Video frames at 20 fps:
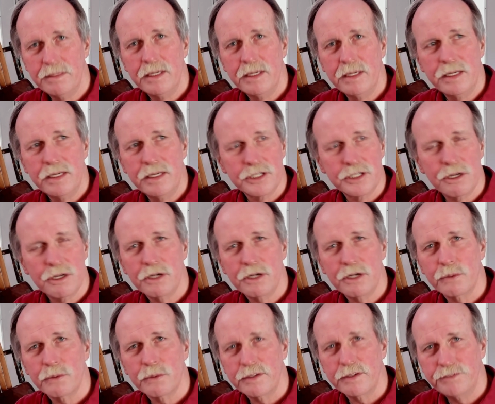is called a
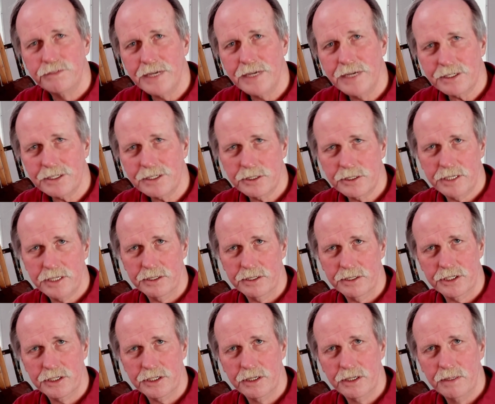reflector
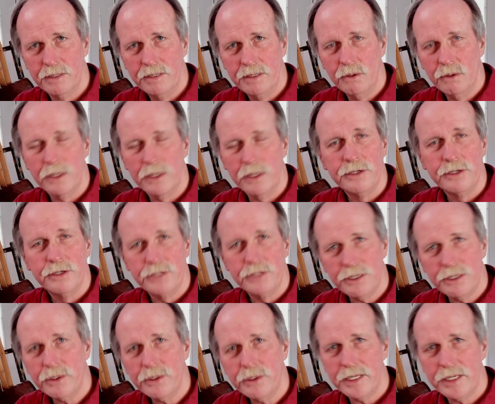telescope or a
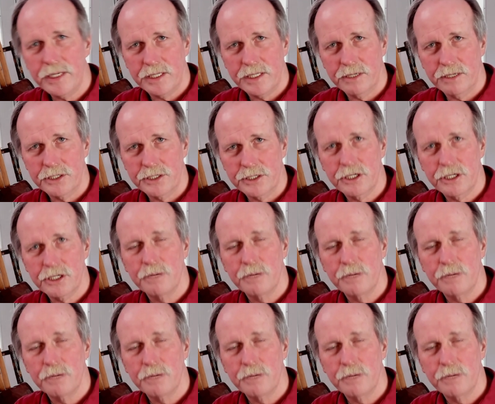Newtonian telescope,